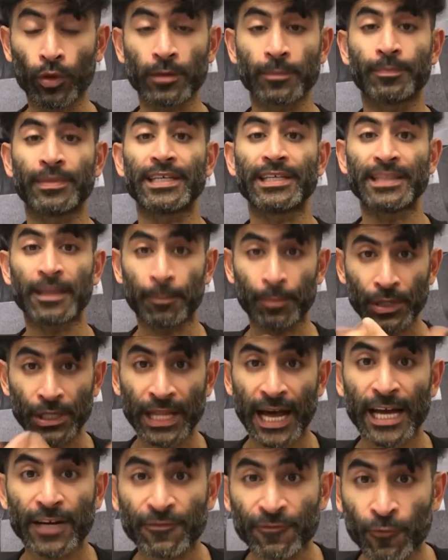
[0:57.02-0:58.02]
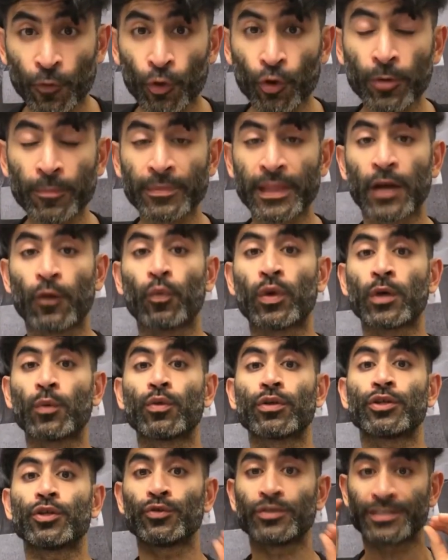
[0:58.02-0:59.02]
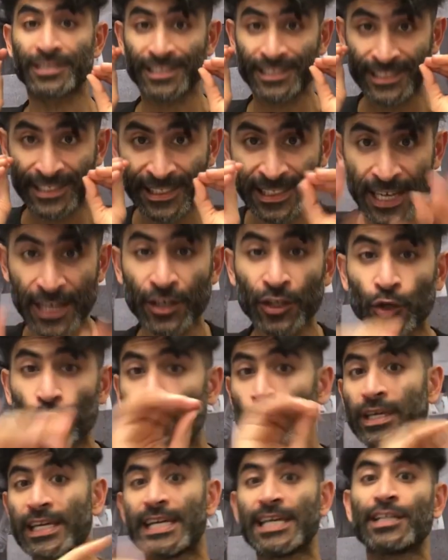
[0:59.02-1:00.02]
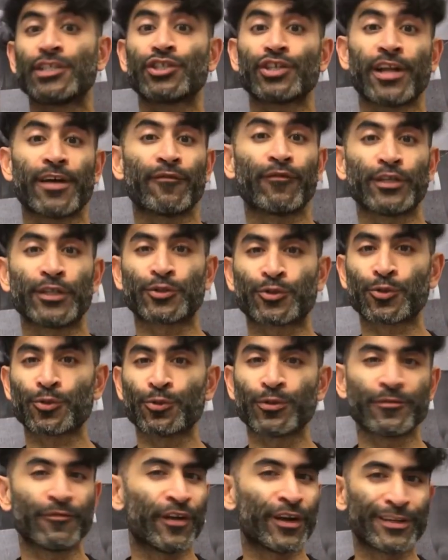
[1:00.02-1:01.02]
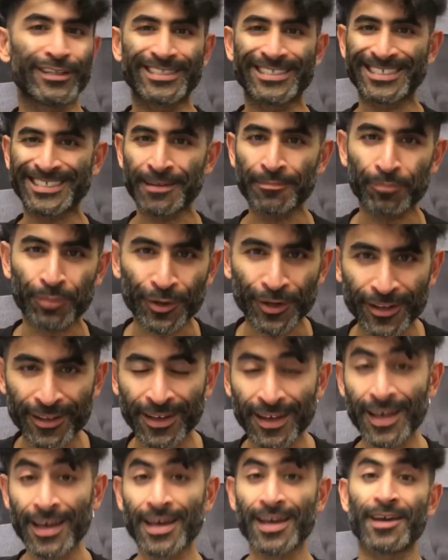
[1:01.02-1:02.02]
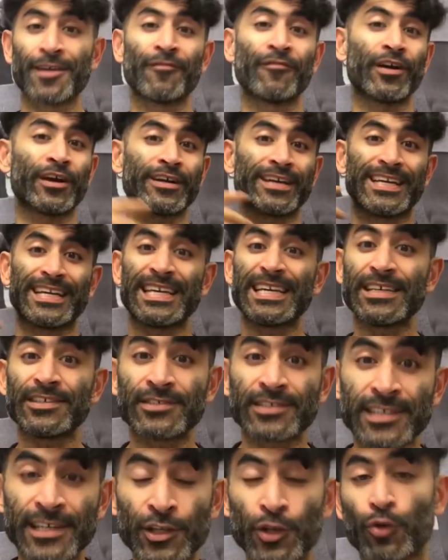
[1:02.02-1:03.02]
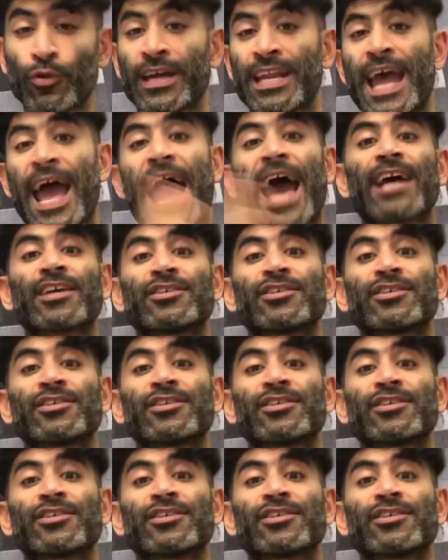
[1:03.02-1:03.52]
will be the platform that we will use to send you each and every truth. Very simple, very easy. You can